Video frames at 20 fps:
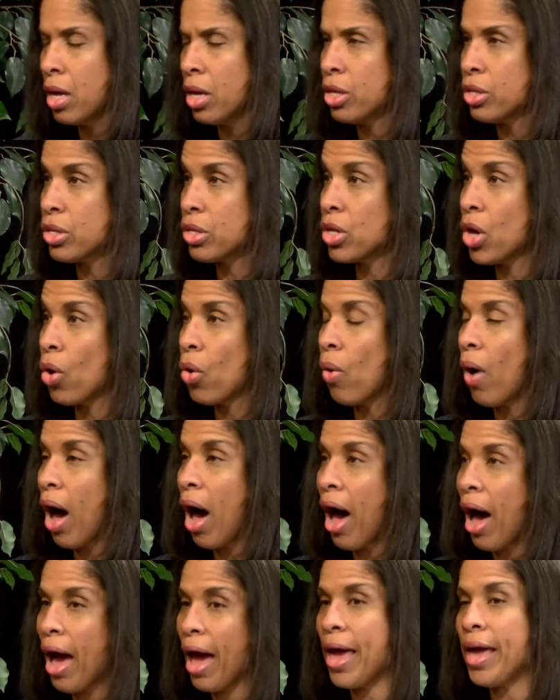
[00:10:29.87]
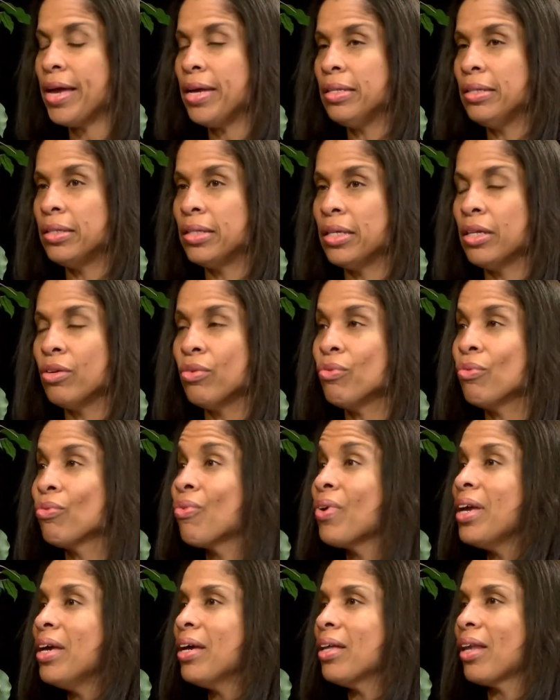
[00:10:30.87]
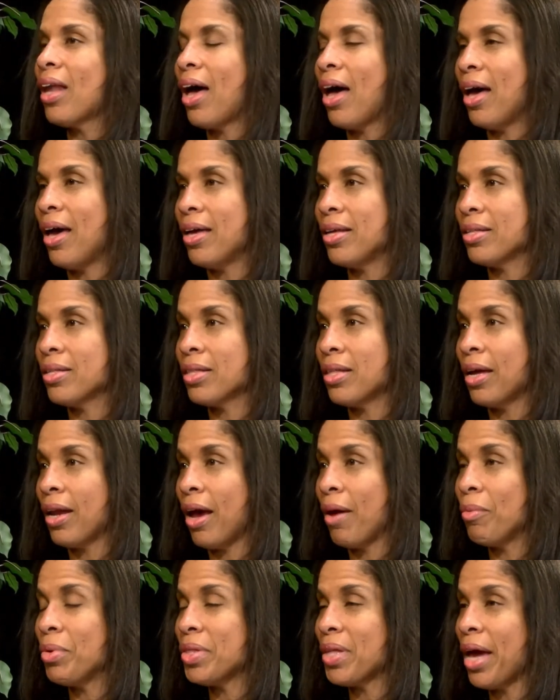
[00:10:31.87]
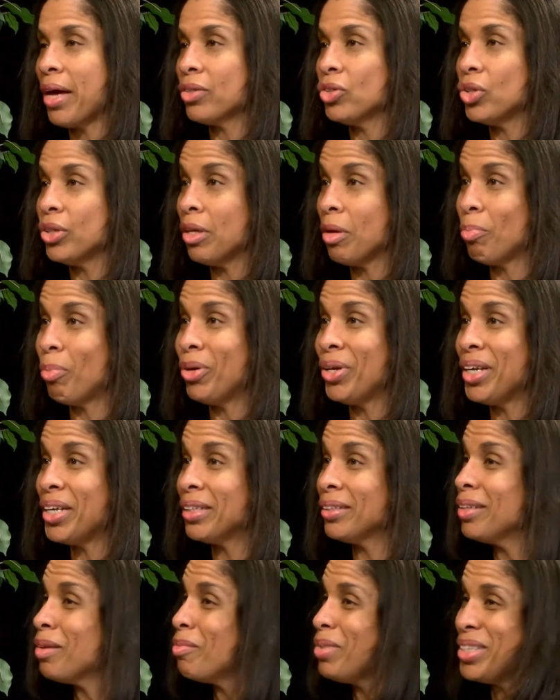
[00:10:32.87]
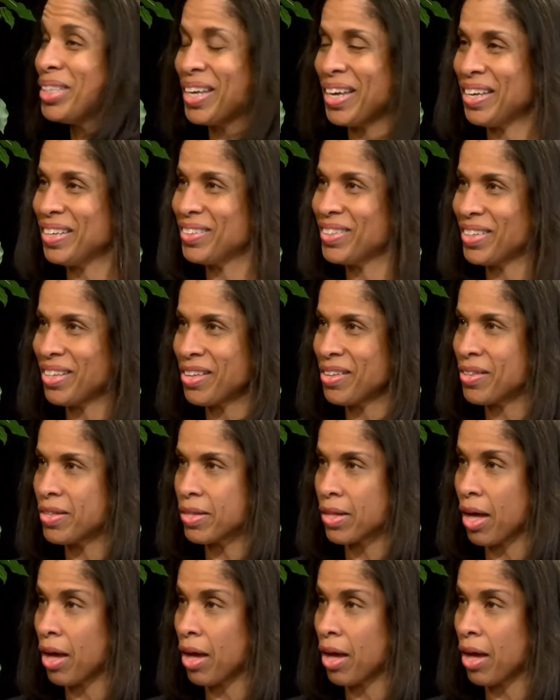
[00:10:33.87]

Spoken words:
So I didn't realize that I was actually putting limitations